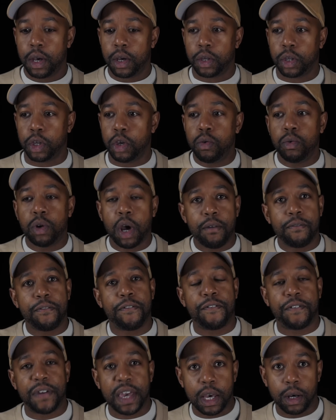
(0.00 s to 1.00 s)
you don't
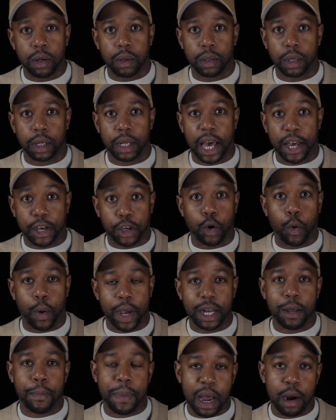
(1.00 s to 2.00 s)
feel like you're
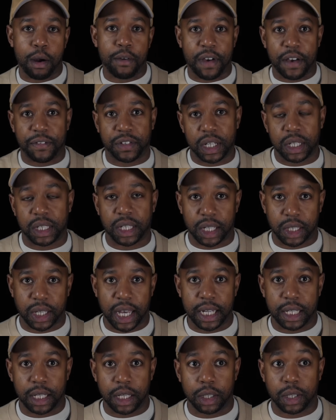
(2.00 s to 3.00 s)
in a pair of
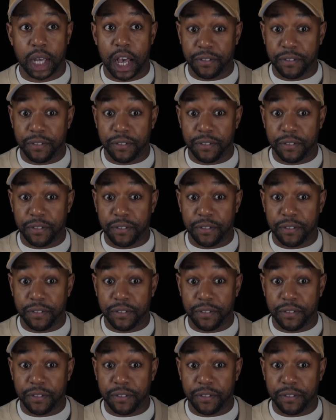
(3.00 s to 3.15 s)
FT680s.